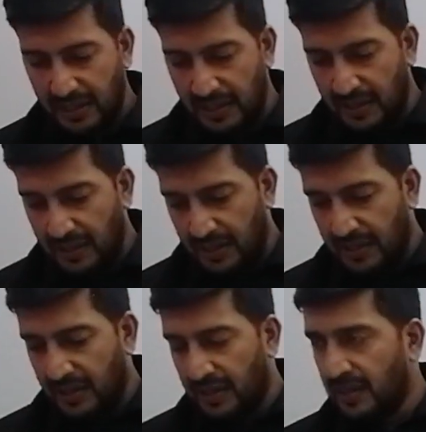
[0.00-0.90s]
For
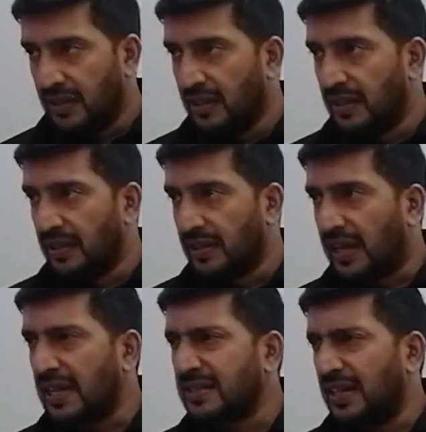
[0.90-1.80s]
non-stick.
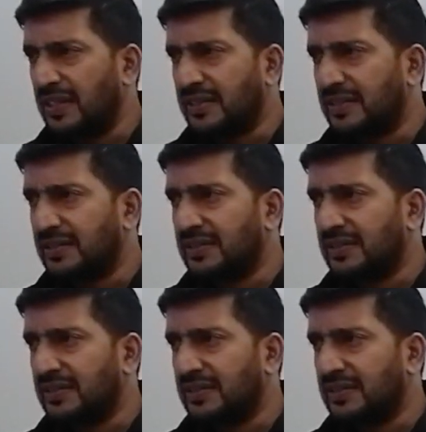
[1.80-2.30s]
Cast iron.